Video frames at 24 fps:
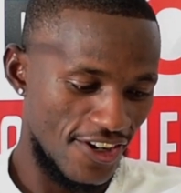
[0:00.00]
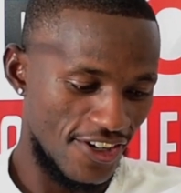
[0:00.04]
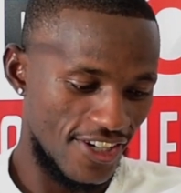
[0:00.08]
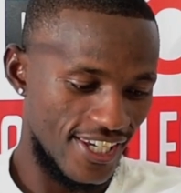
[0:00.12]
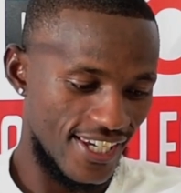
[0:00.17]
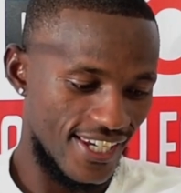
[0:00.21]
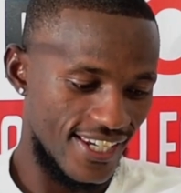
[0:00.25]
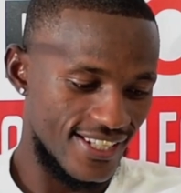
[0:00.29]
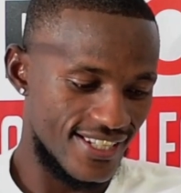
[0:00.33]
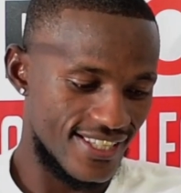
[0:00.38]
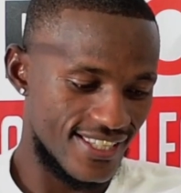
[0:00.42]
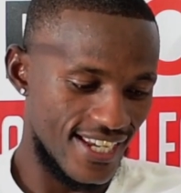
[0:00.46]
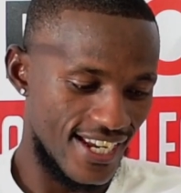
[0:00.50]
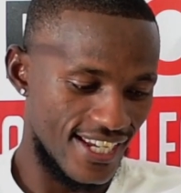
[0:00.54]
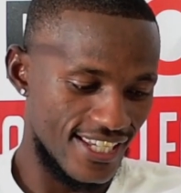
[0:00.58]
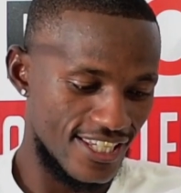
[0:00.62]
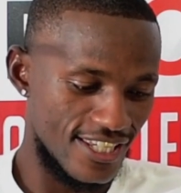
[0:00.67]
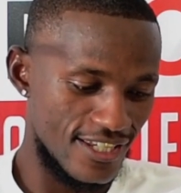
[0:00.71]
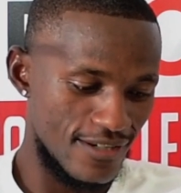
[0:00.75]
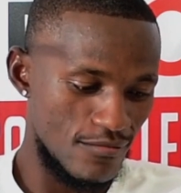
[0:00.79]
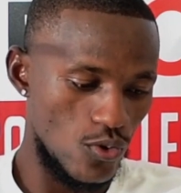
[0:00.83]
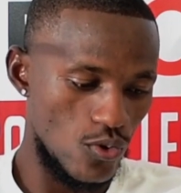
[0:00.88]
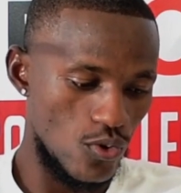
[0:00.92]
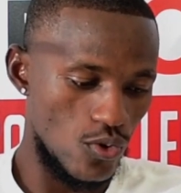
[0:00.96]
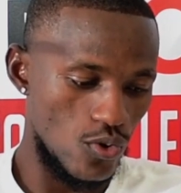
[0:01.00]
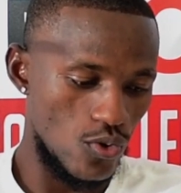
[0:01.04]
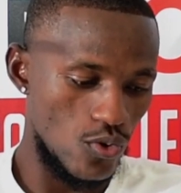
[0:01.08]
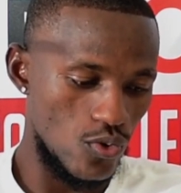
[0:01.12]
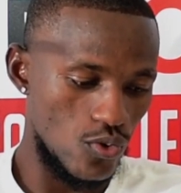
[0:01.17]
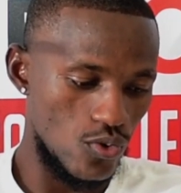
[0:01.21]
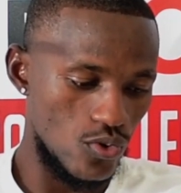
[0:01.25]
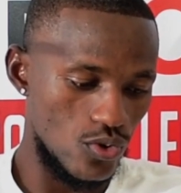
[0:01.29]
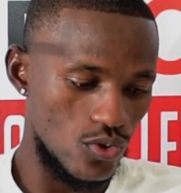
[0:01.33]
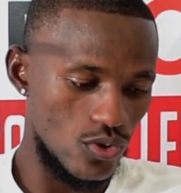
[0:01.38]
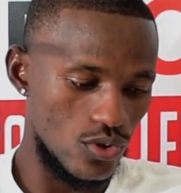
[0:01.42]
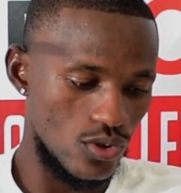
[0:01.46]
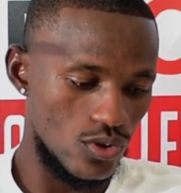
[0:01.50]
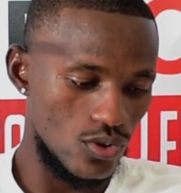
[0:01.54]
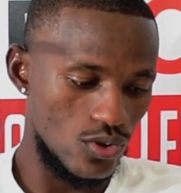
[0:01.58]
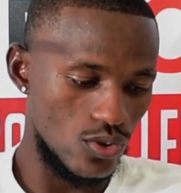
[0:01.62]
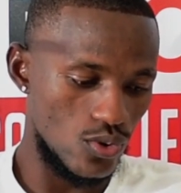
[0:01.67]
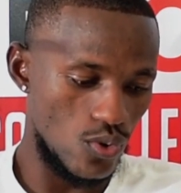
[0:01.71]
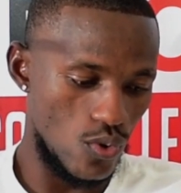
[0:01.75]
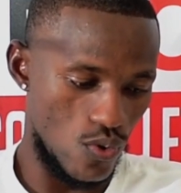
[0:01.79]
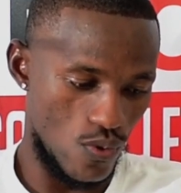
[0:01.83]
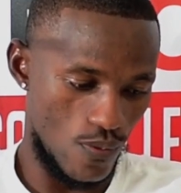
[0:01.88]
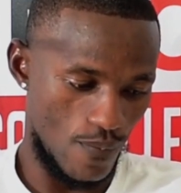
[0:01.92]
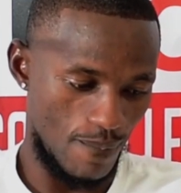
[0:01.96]
Okay, Tang
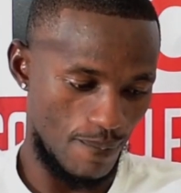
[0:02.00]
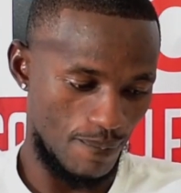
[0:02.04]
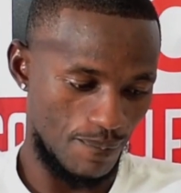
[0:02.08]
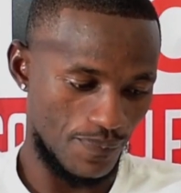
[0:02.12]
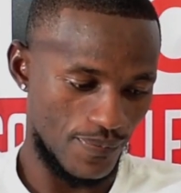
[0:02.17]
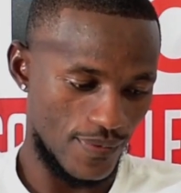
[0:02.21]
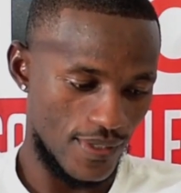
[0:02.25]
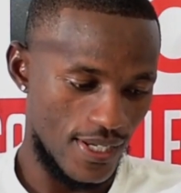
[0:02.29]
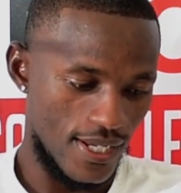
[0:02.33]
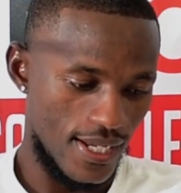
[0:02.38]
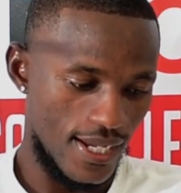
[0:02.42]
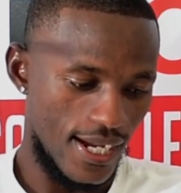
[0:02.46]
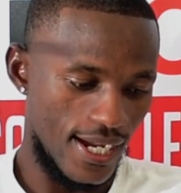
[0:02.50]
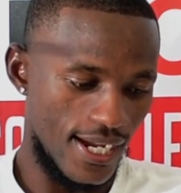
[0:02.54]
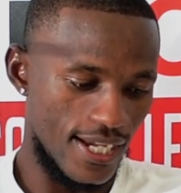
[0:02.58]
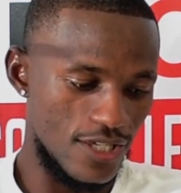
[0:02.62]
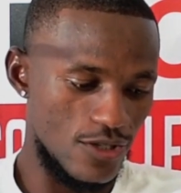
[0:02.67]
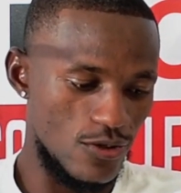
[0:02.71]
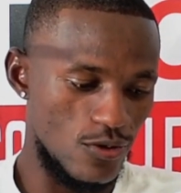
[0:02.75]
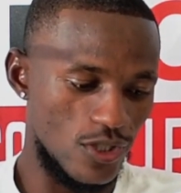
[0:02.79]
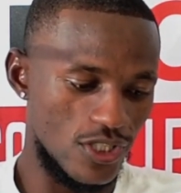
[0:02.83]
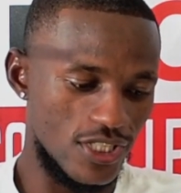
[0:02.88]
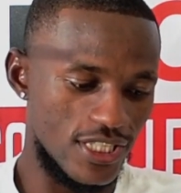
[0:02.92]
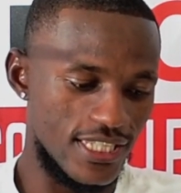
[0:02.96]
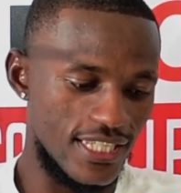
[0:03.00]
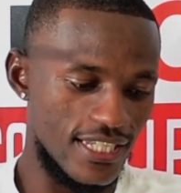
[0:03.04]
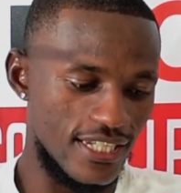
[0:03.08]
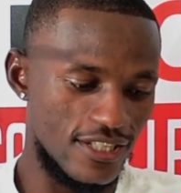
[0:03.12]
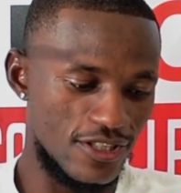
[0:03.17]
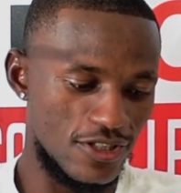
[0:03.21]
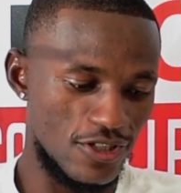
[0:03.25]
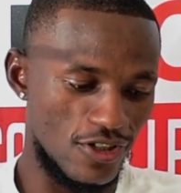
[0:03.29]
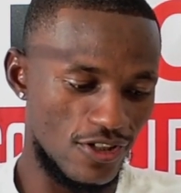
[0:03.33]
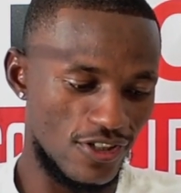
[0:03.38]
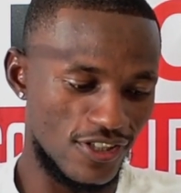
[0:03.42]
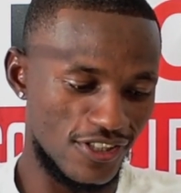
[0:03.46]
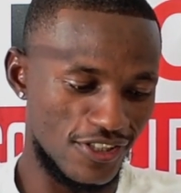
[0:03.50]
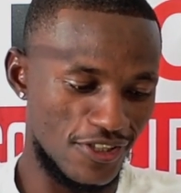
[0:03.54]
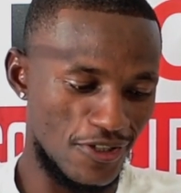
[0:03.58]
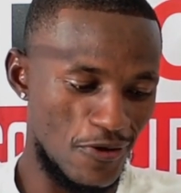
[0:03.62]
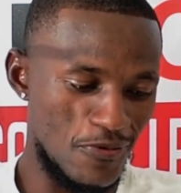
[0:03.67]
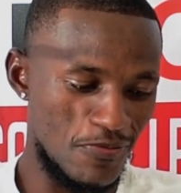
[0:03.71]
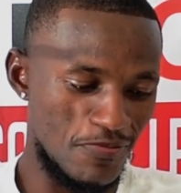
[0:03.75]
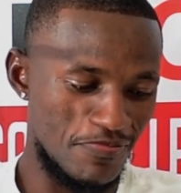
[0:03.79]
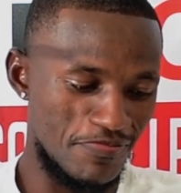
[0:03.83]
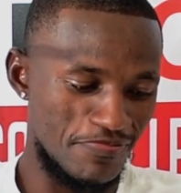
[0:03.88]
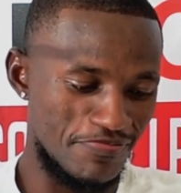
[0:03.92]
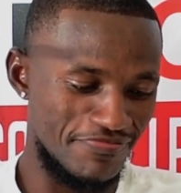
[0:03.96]
Mulundu. Are you on TikTok?
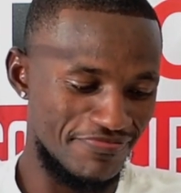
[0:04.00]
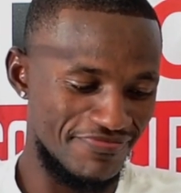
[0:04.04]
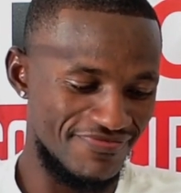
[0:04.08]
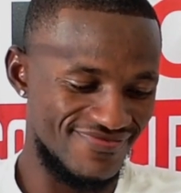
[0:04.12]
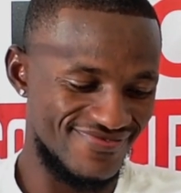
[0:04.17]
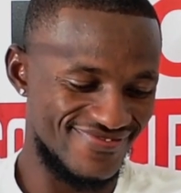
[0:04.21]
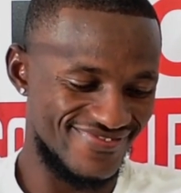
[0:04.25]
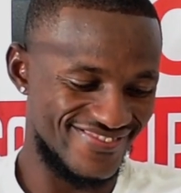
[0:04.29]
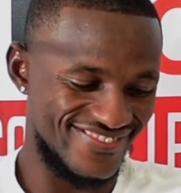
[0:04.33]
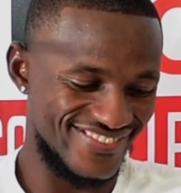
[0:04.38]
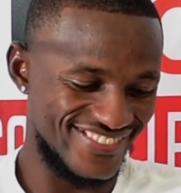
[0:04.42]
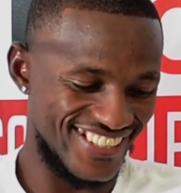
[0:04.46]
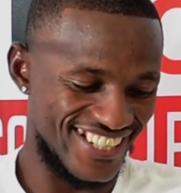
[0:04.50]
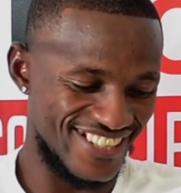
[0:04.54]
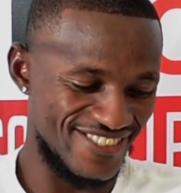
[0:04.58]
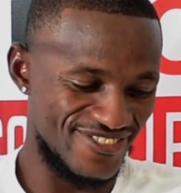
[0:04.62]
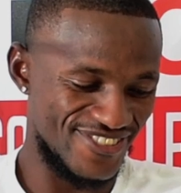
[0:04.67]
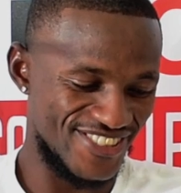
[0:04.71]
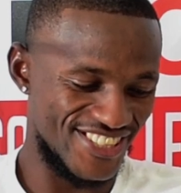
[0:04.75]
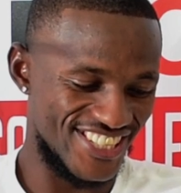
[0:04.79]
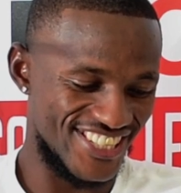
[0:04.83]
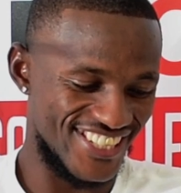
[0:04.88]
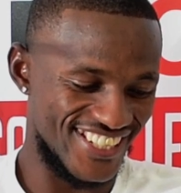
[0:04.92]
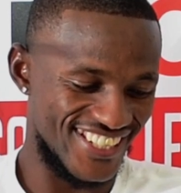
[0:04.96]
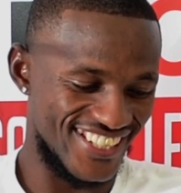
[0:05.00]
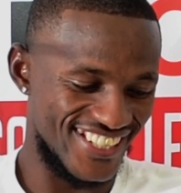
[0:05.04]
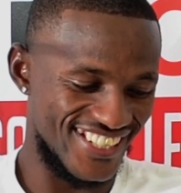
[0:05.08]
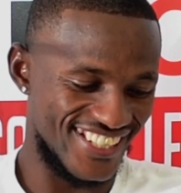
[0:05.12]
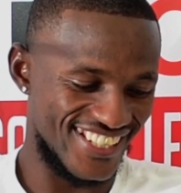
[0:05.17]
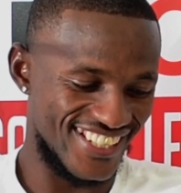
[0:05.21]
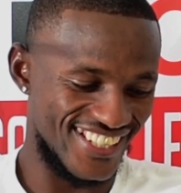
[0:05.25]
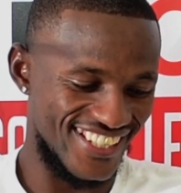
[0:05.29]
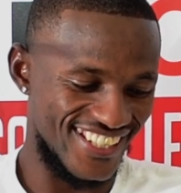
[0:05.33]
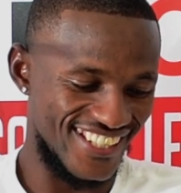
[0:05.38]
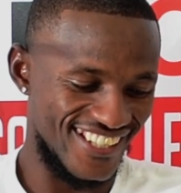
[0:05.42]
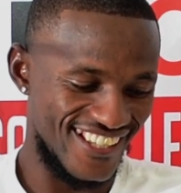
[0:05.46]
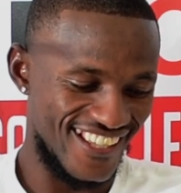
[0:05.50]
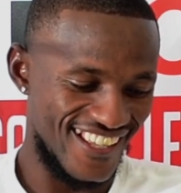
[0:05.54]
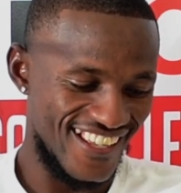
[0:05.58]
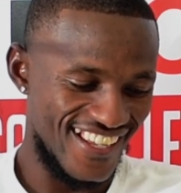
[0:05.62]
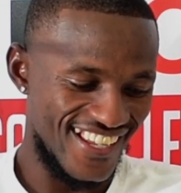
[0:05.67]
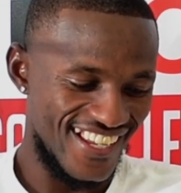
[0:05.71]
Nope, unfortunately.